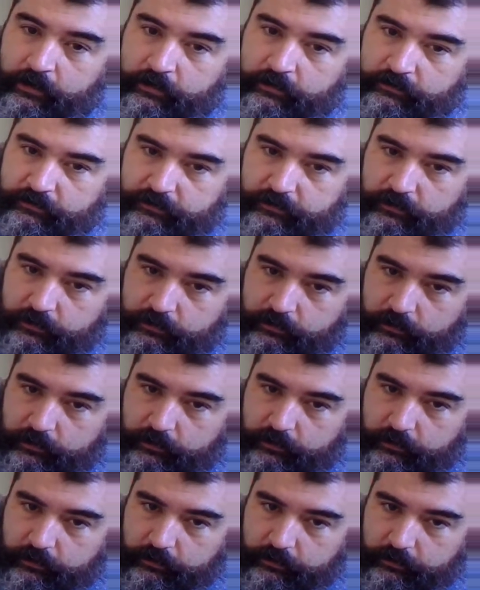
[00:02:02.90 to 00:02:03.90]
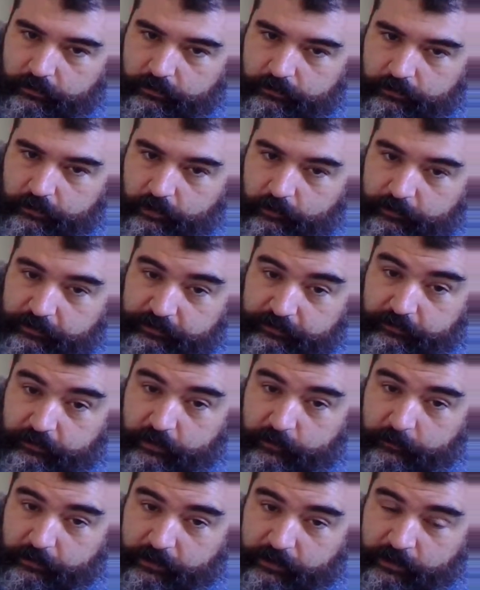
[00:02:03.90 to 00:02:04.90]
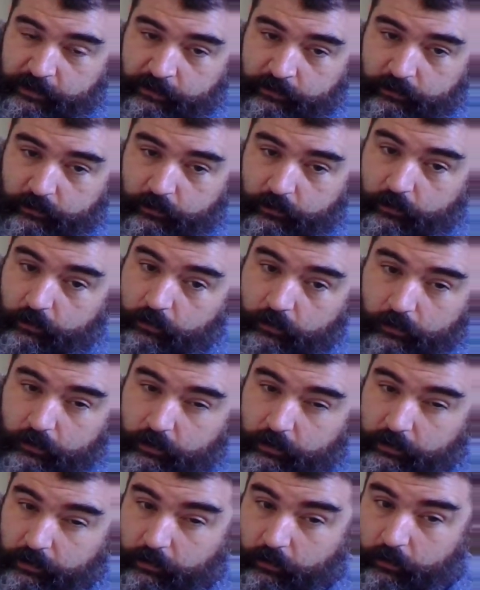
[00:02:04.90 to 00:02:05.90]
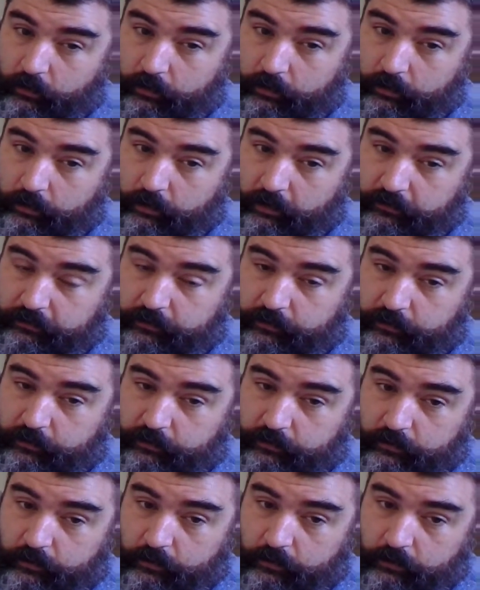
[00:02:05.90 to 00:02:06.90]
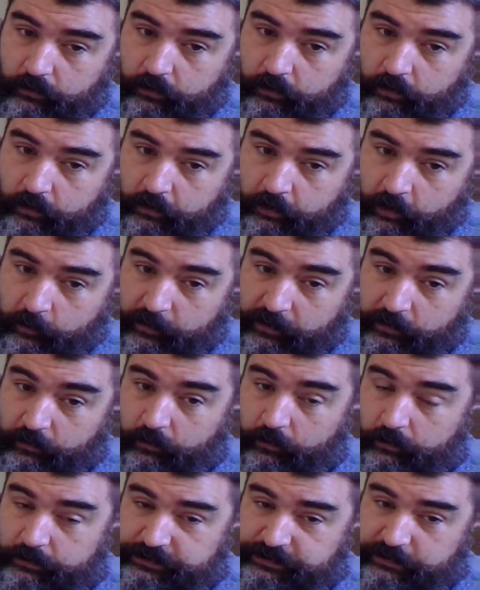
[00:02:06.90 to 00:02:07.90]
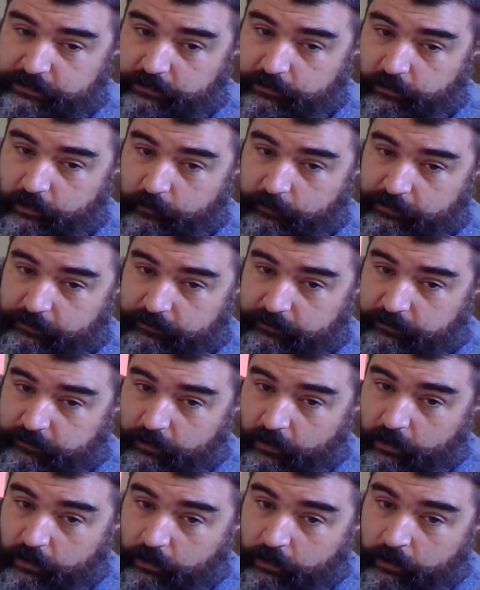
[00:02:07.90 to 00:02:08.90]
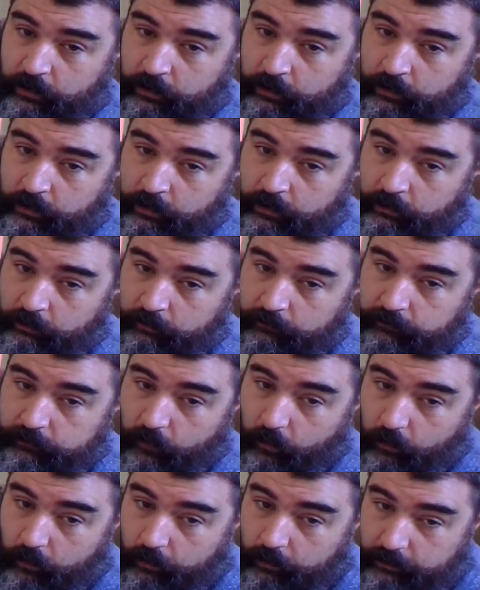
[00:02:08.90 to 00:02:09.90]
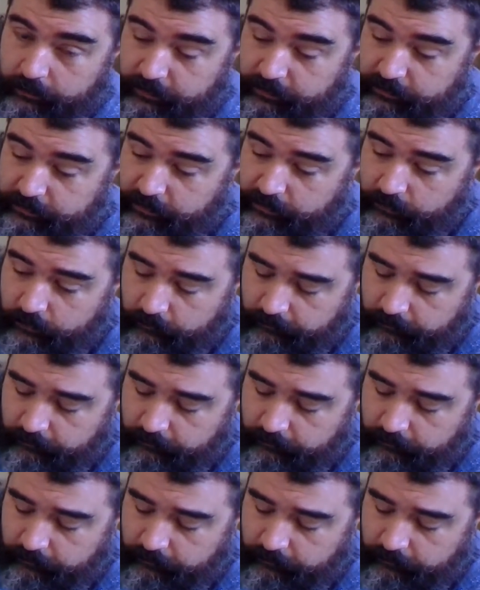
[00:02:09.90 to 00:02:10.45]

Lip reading: So, Kirby's Dream Land, or also known as Kirby no Hoshi, Kirby's Star, for Nintendo